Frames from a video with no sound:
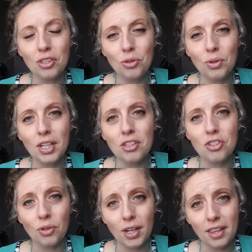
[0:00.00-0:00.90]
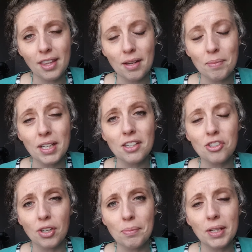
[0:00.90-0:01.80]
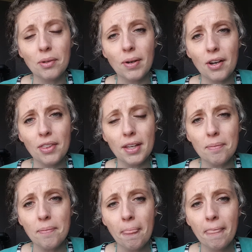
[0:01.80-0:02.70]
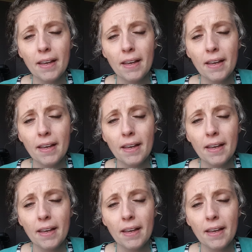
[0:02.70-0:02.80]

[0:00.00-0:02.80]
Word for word: you enjoy them and enjoy being around them